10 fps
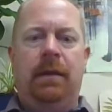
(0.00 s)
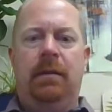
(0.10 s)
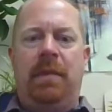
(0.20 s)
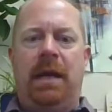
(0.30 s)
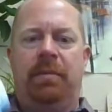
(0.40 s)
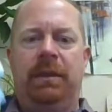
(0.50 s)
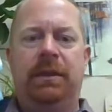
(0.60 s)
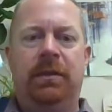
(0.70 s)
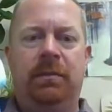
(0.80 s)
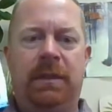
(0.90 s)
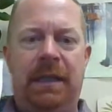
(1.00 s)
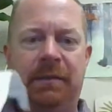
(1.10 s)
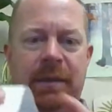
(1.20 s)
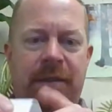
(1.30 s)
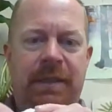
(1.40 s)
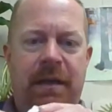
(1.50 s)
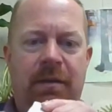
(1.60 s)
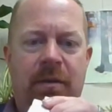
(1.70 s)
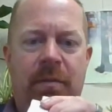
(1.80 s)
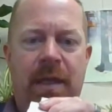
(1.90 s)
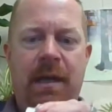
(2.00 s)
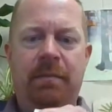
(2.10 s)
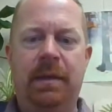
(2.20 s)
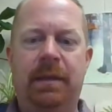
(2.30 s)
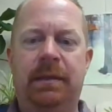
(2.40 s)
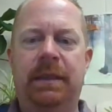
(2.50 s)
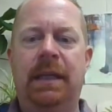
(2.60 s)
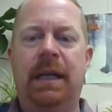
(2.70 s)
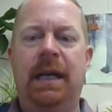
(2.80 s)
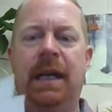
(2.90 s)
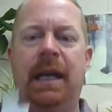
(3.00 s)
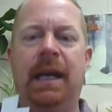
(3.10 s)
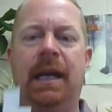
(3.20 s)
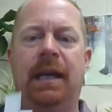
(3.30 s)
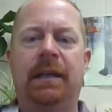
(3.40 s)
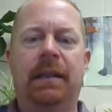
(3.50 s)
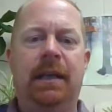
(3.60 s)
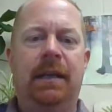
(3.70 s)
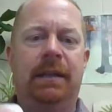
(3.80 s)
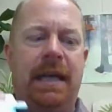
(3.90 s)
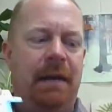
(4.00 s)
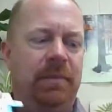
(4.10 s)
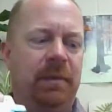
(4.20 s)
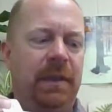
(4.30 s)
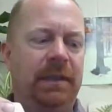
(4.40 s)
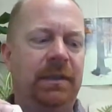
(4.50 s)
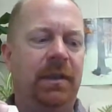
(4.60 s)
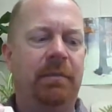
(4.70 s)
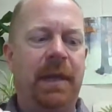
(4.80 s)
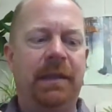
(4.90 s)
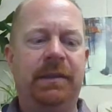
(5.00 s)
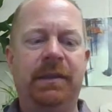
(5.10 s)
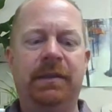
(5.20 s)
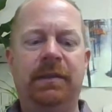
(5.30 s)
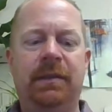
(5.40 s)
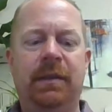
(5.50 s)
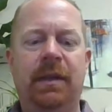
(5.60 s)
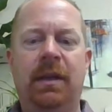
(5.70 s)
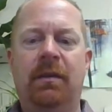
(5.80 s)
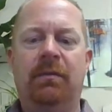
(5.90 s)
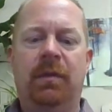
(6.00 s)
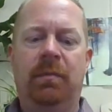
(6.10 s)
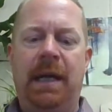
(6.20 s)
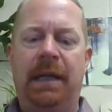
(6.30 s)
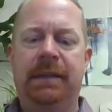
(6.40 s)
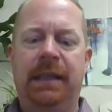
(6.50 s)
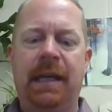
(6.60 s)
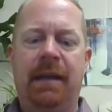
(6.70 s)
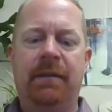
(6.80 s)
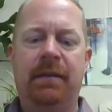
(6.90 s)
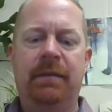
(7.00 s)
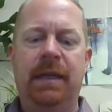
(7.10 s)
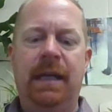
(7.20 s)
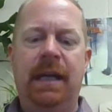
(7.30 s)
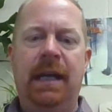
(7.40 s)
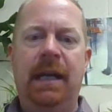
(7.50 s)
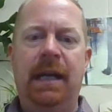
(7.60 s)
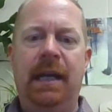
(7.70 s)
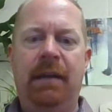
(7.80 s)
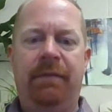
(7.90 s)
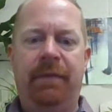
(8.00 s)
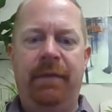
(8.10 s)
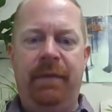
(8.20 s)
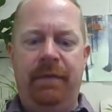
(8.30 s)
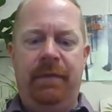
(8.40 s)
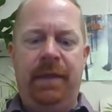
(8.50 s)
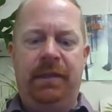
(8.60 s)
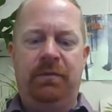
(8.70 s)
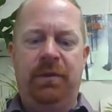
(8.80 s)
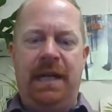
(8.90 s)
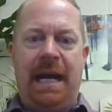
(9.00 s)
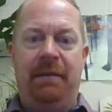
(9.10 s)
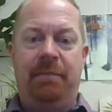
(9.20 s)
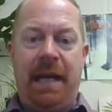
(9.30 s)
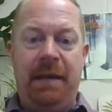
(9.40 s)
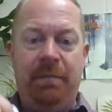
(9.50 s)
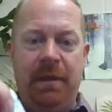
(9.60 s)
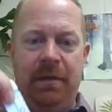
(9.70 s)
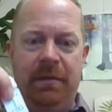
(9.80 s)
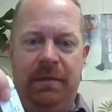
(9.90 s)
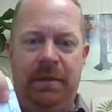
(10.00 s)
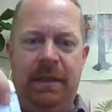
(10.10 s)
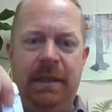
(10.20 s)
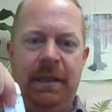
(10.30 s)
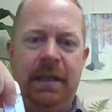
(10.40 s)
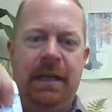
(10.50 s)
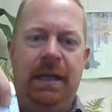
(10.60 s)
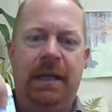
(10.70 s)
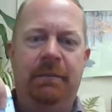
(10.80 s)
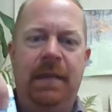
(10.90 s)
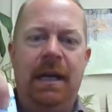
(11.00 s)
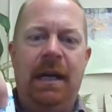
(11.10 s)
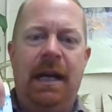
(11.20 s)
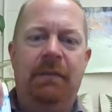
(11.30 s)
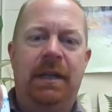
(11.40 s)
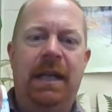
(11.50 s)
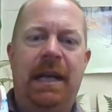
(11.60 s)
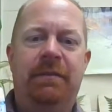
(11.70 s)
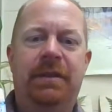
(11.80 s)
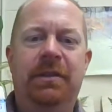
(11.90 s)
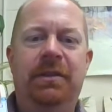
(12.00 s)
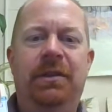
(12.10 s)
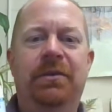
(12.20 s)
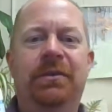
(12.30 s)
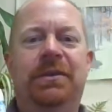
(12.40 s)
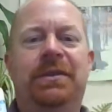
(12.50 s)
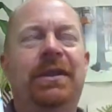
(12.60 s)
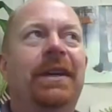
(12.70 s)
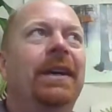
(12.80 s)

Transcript: The bacterial plasmid is now opened up, and the complementary bases will bond together. If this were not paper, I would have to use